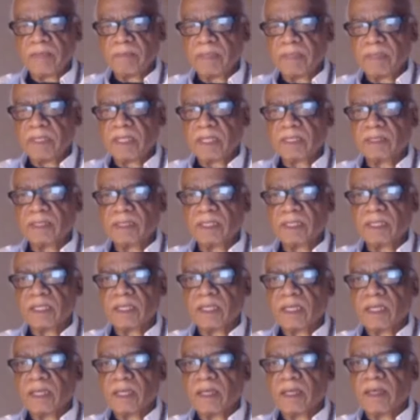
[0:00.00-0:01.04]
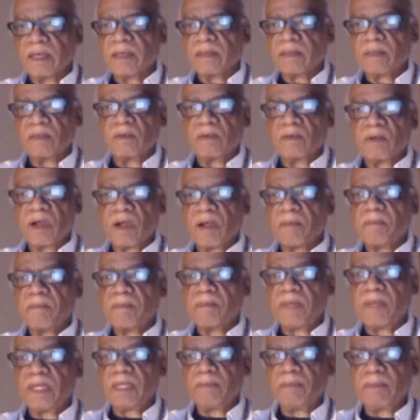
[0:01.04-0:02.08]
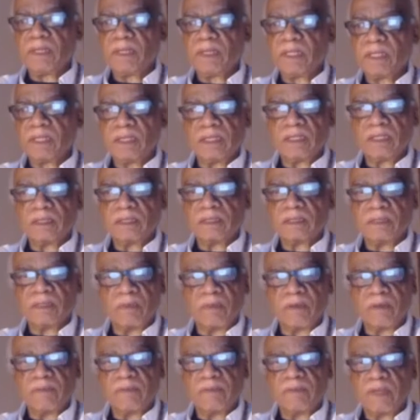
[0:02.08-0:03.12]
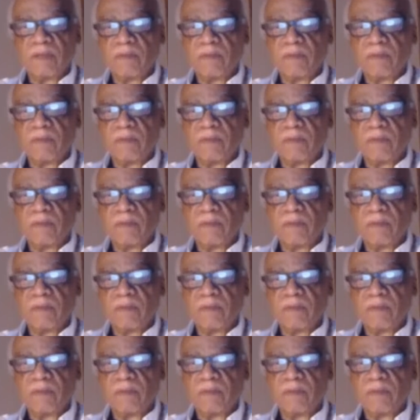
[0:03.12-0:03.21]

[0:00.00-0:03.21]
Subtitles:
because there are many, many things that we've